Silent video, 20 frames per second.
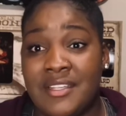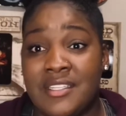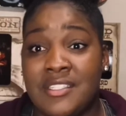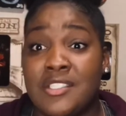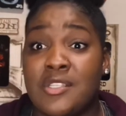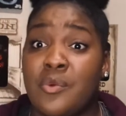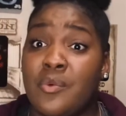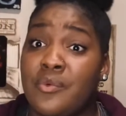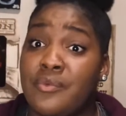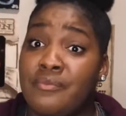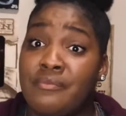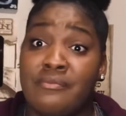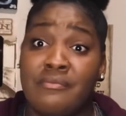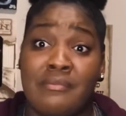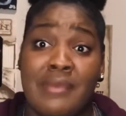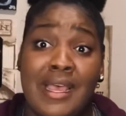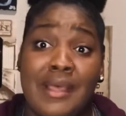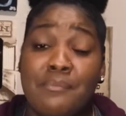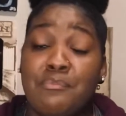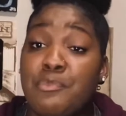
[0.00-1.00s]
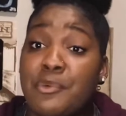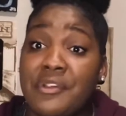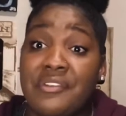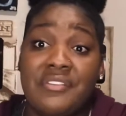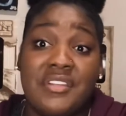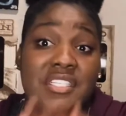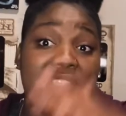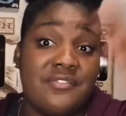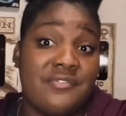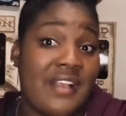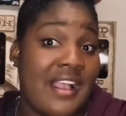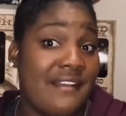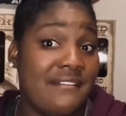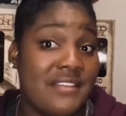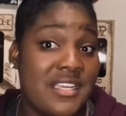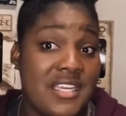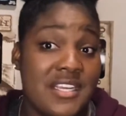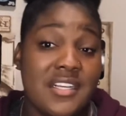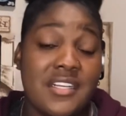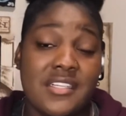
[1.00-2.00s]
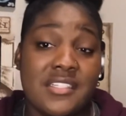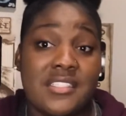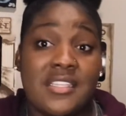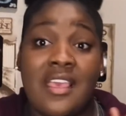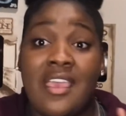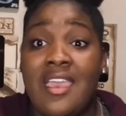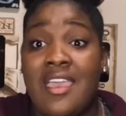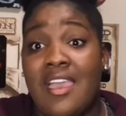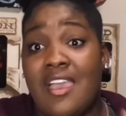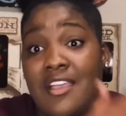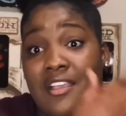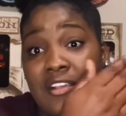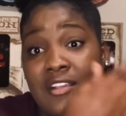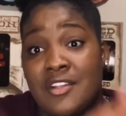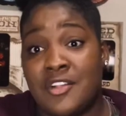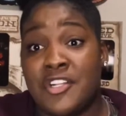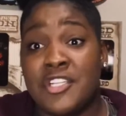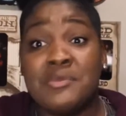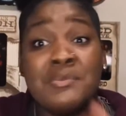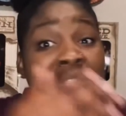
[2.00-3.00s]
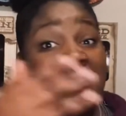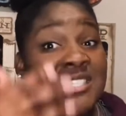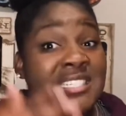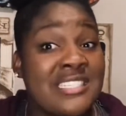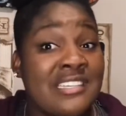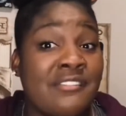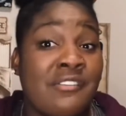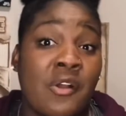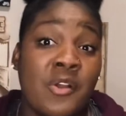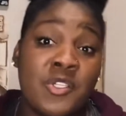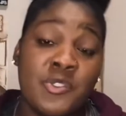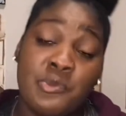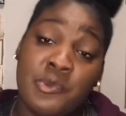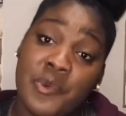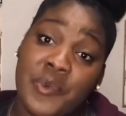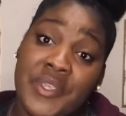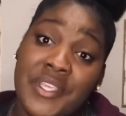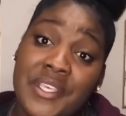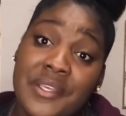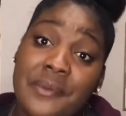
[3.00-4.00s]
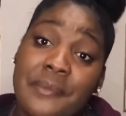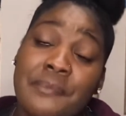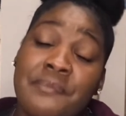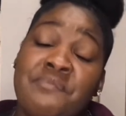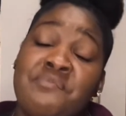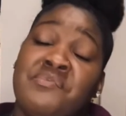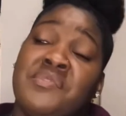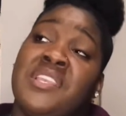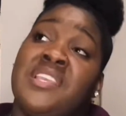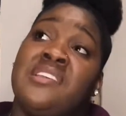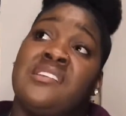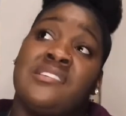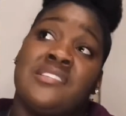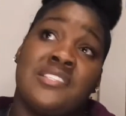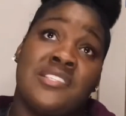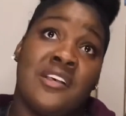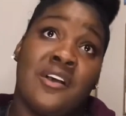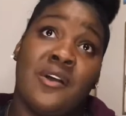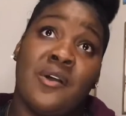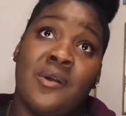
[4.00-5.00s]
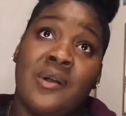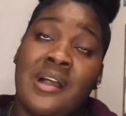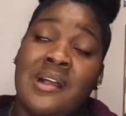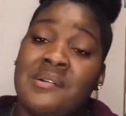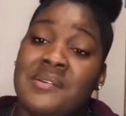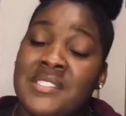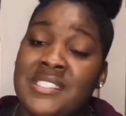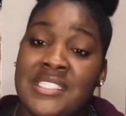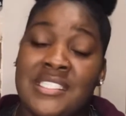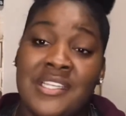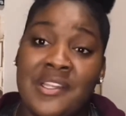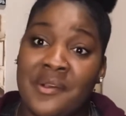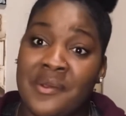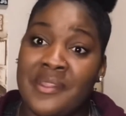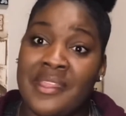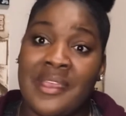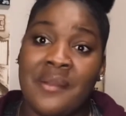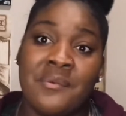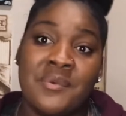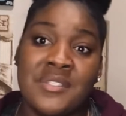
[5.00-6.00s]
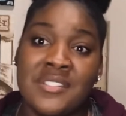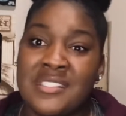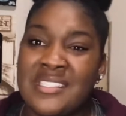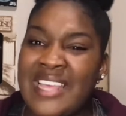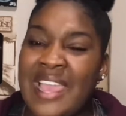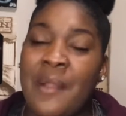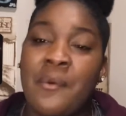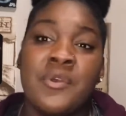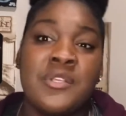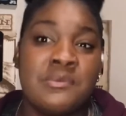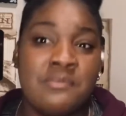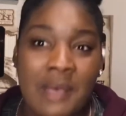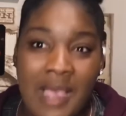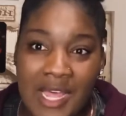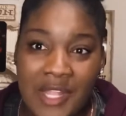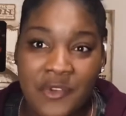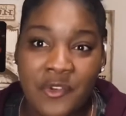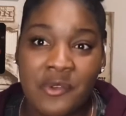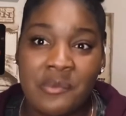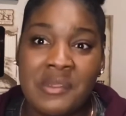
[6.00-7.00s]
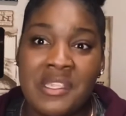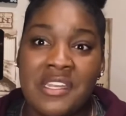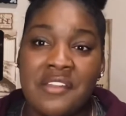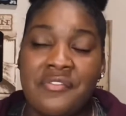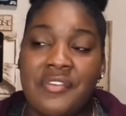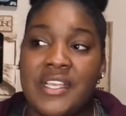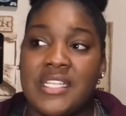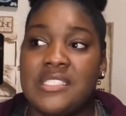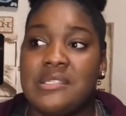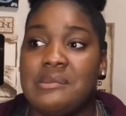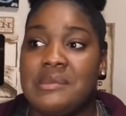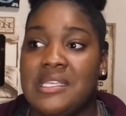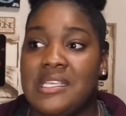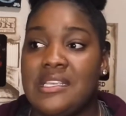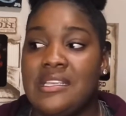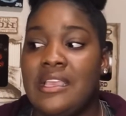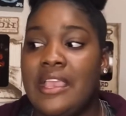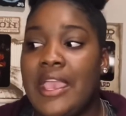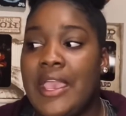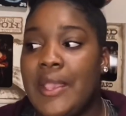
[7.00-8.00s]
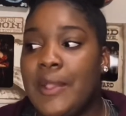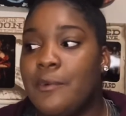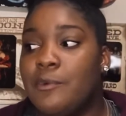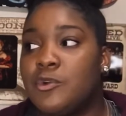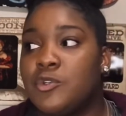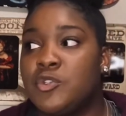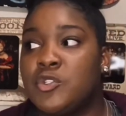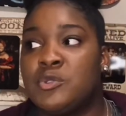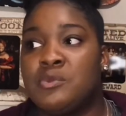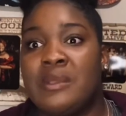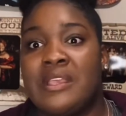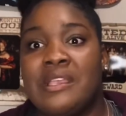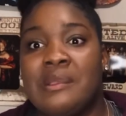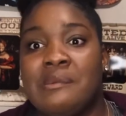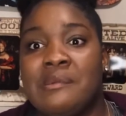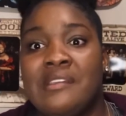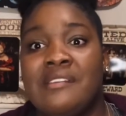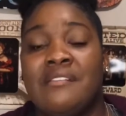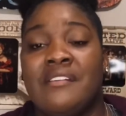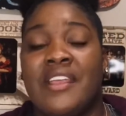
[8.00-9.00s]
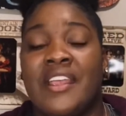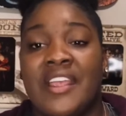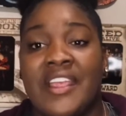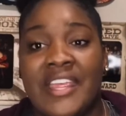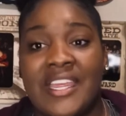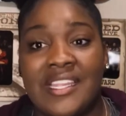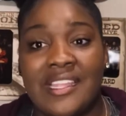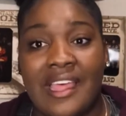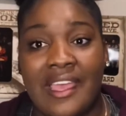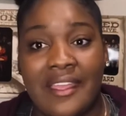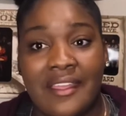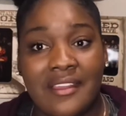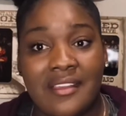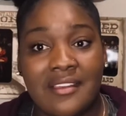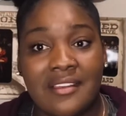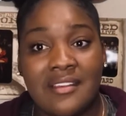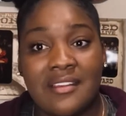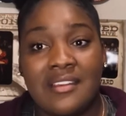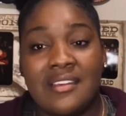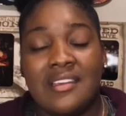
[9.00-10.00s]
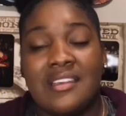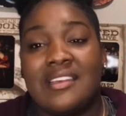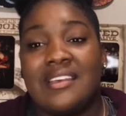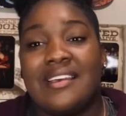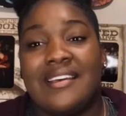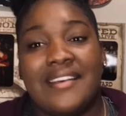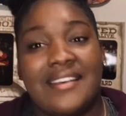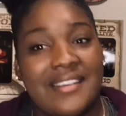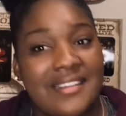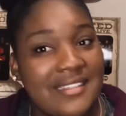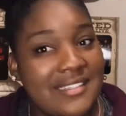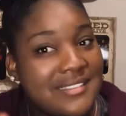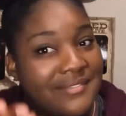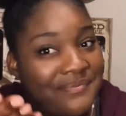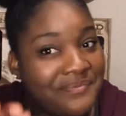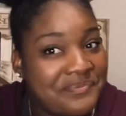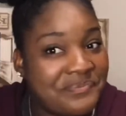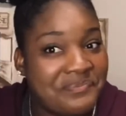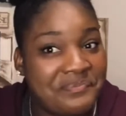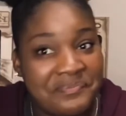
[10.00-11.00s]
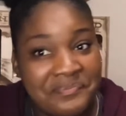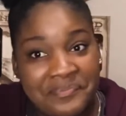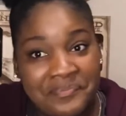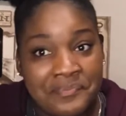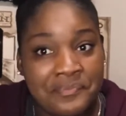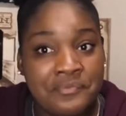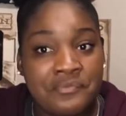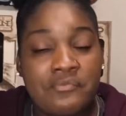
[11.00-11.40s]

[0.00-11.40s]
So my previous 5 years, Christmases I've always been with him. So that was bothering me and affecting me, which was making me very like, and